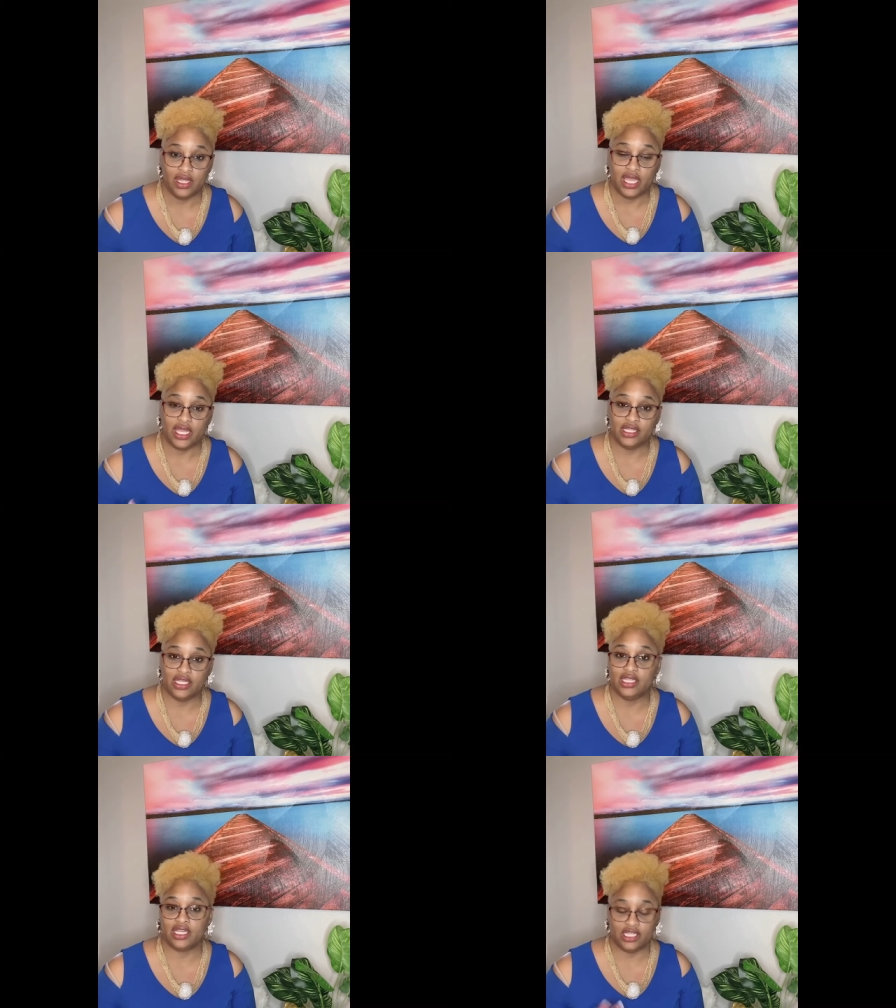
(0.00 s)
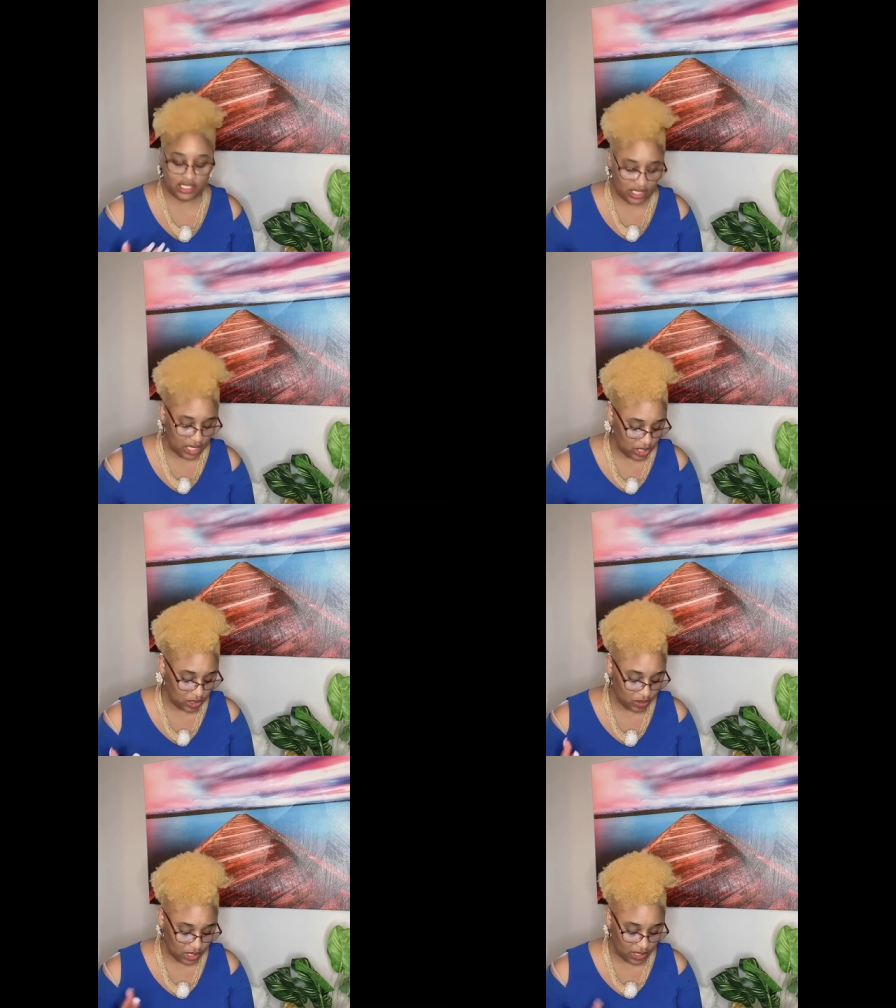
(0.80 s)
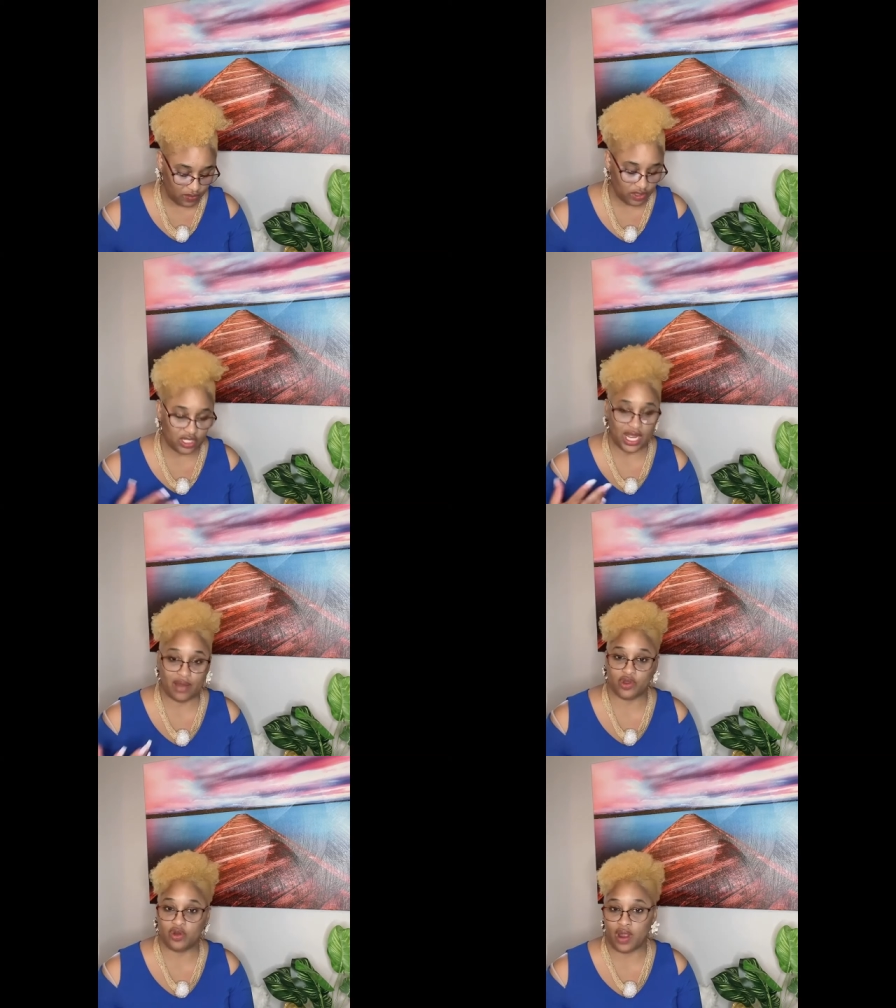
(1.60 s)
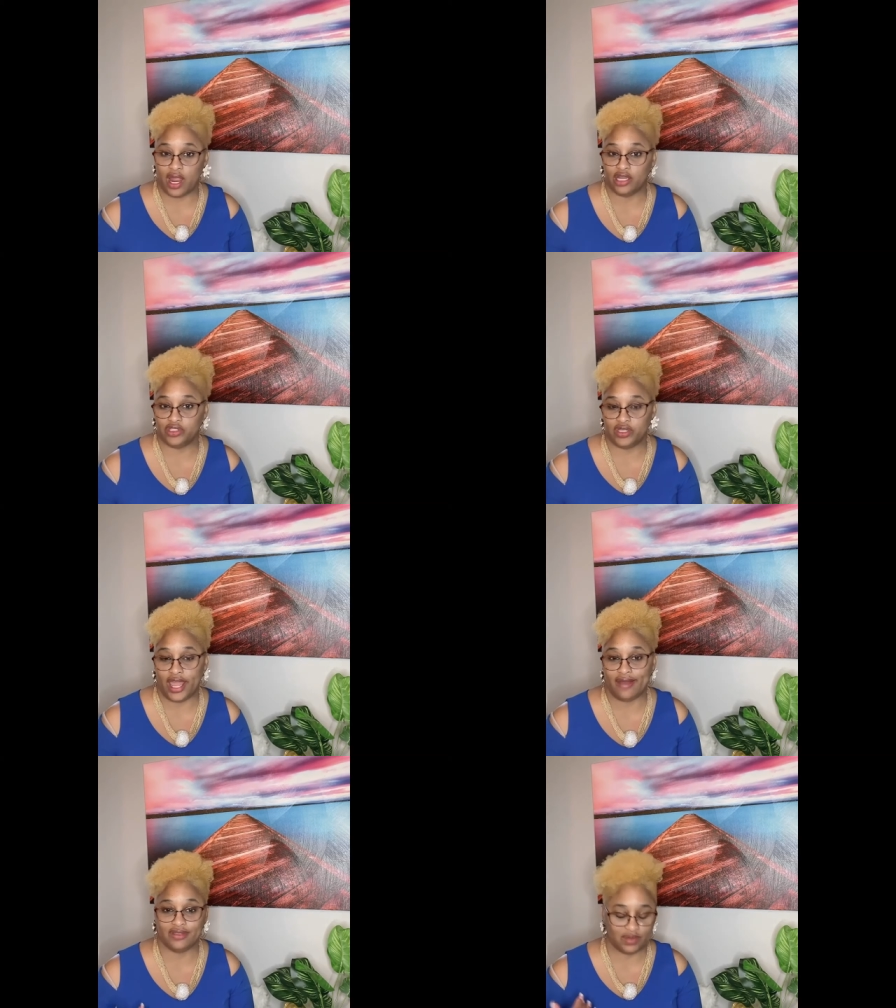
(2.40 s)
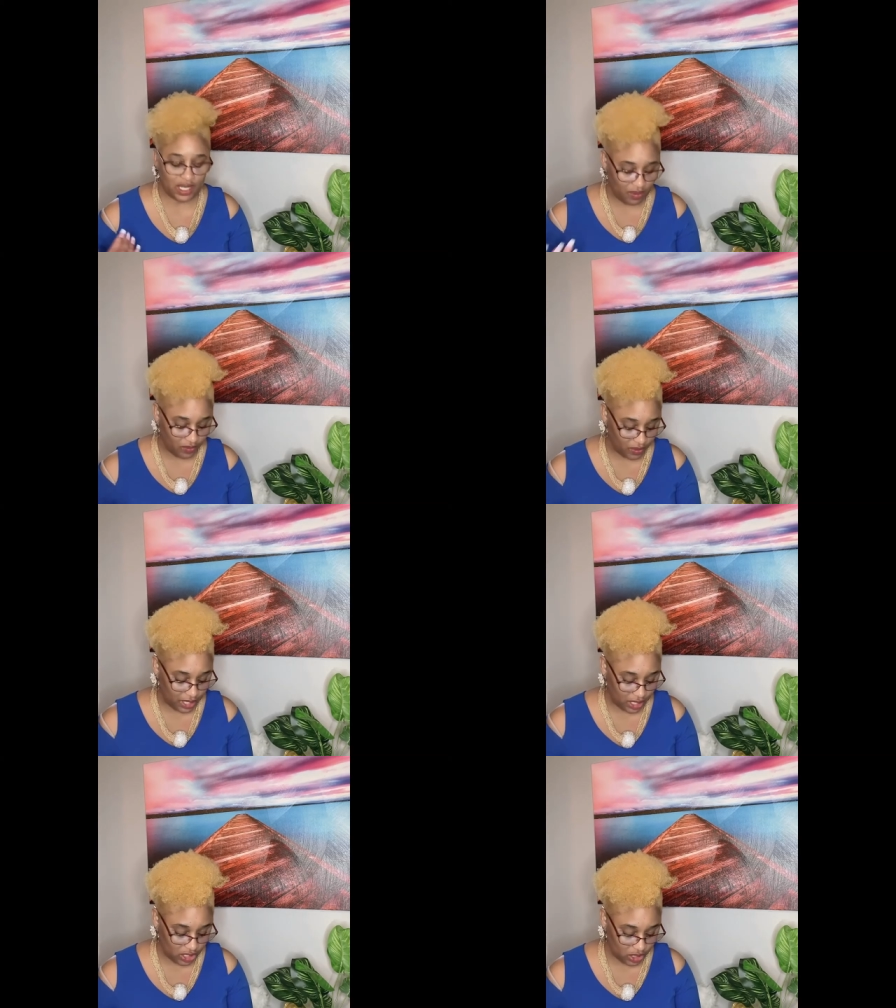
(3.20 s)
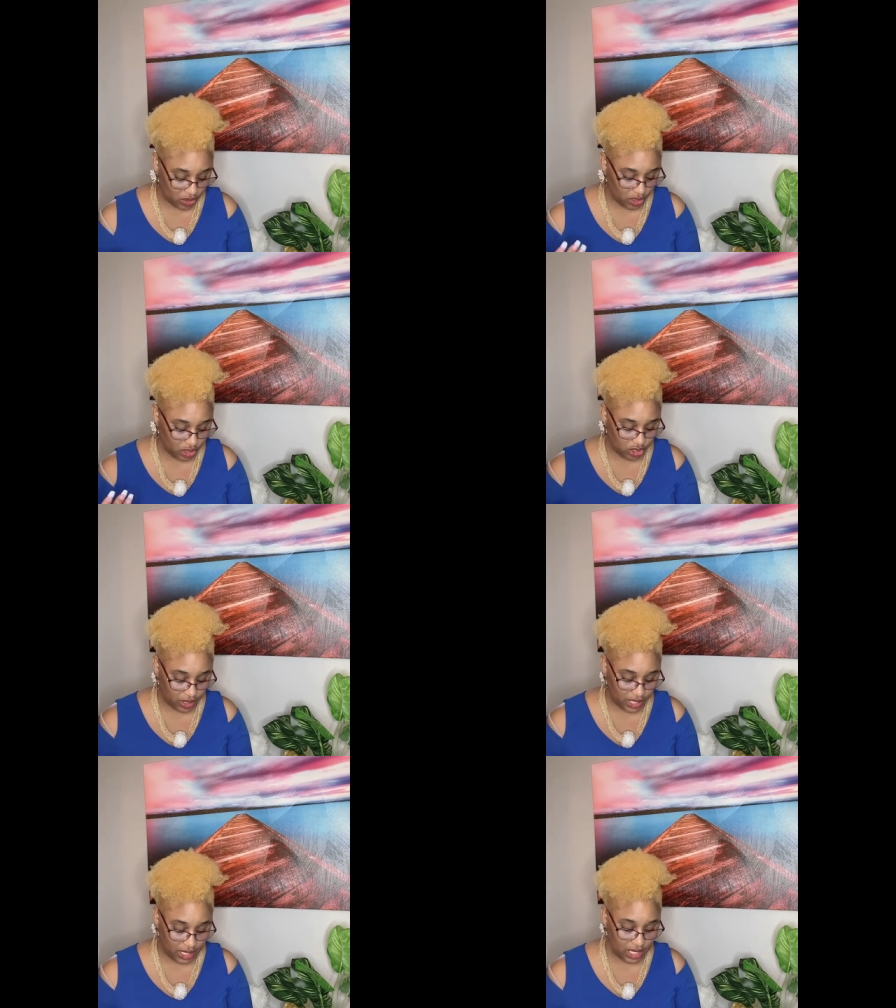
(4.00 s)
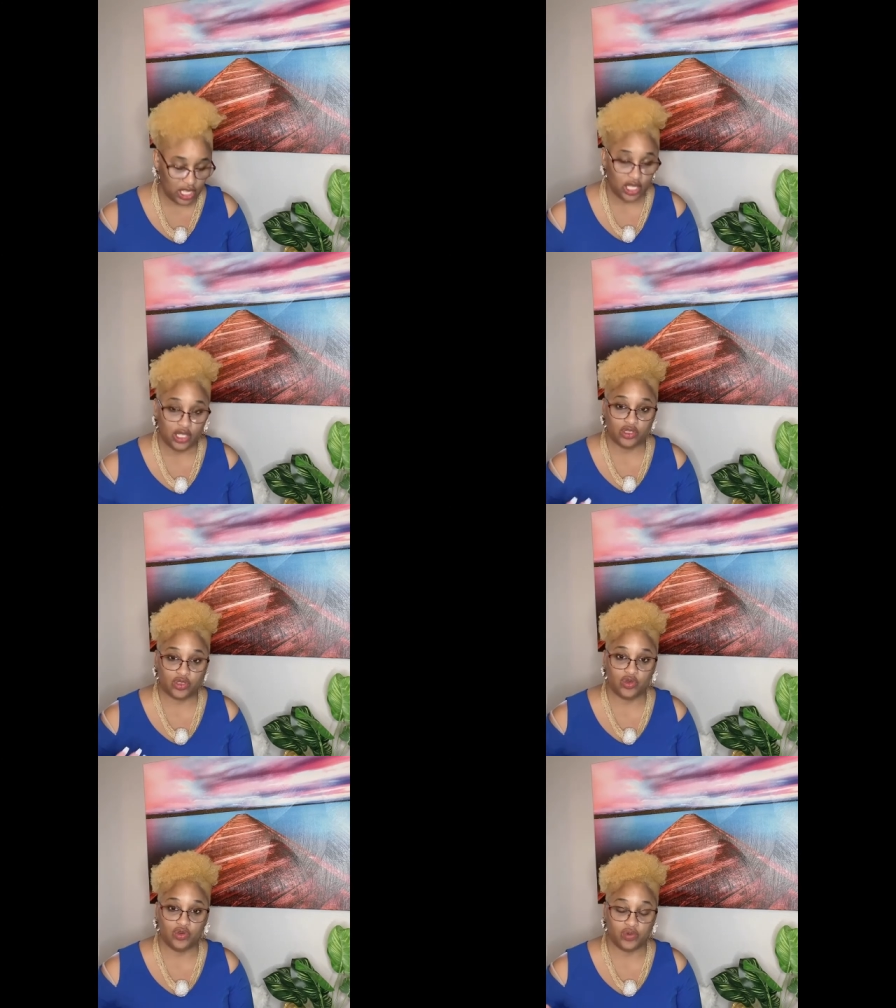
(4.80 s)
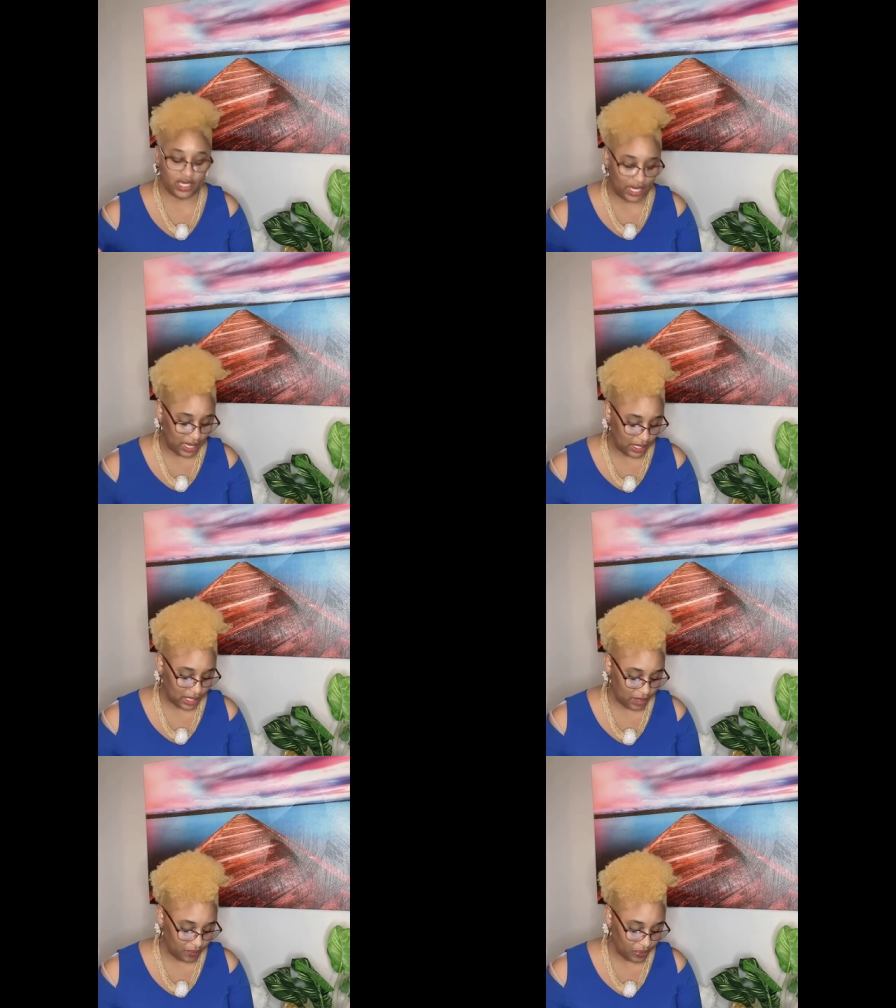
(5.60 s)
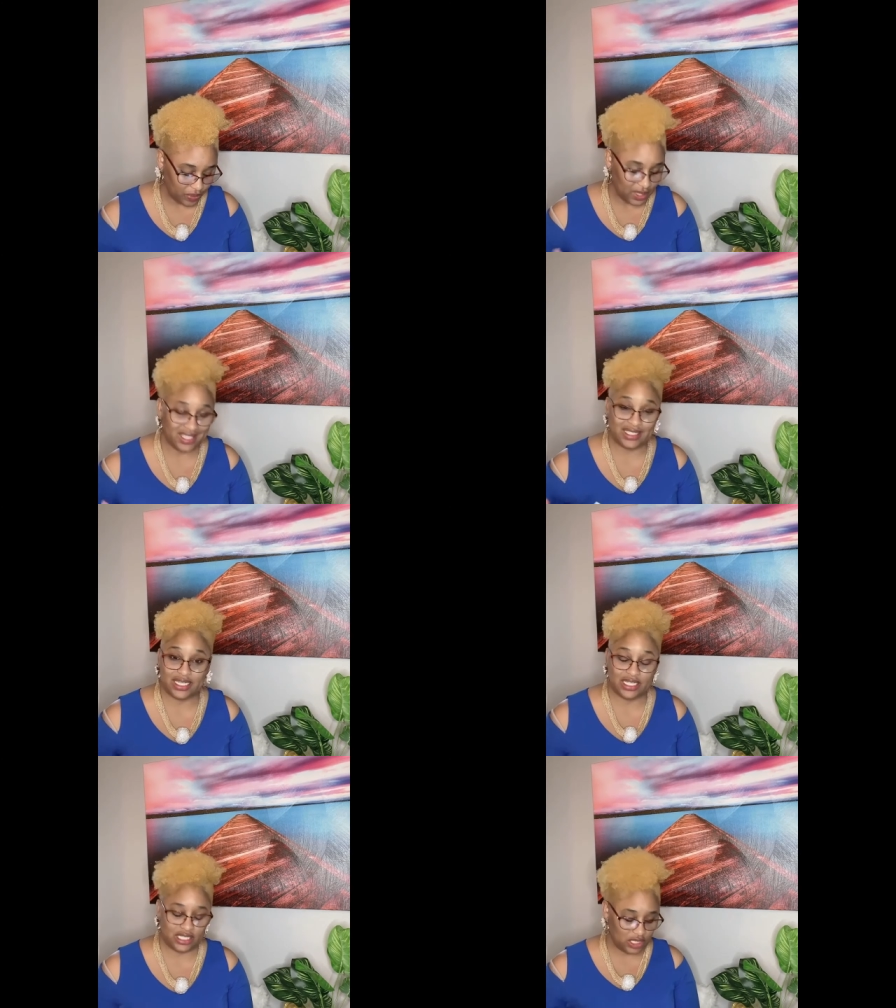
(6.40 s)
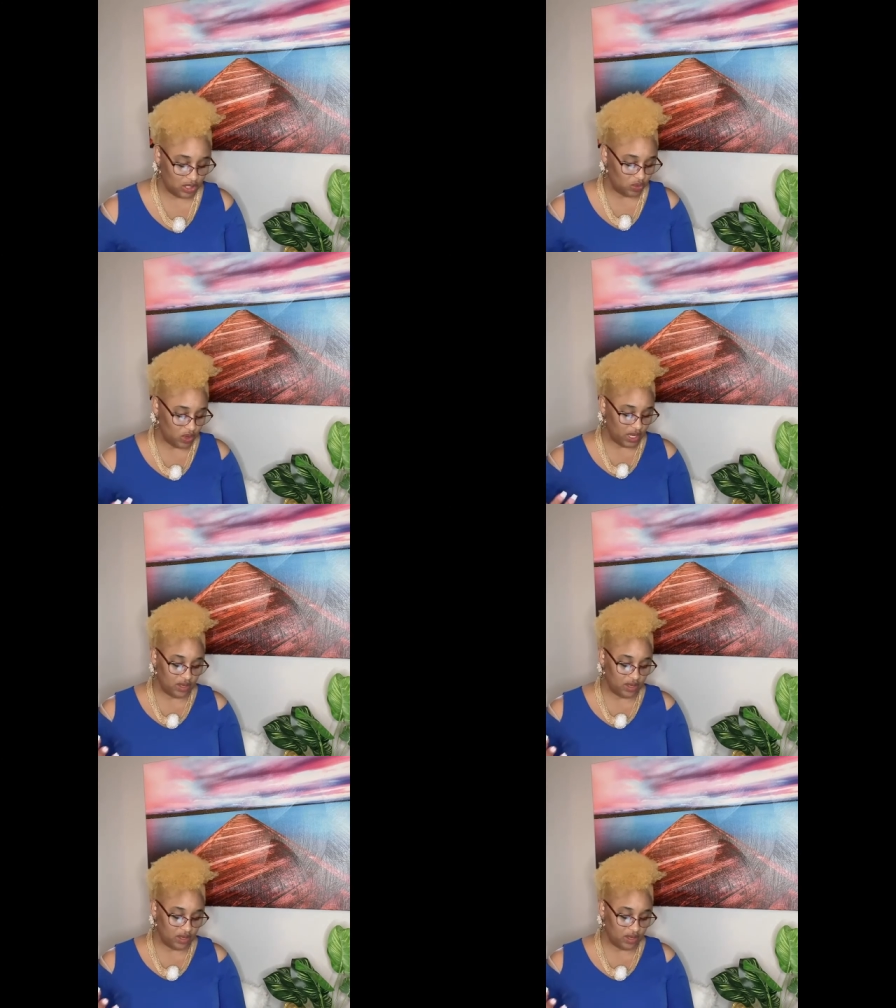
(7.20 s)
And, and it continues. If the job requires you to have some type of vocational or trade school related, that's the easiest one.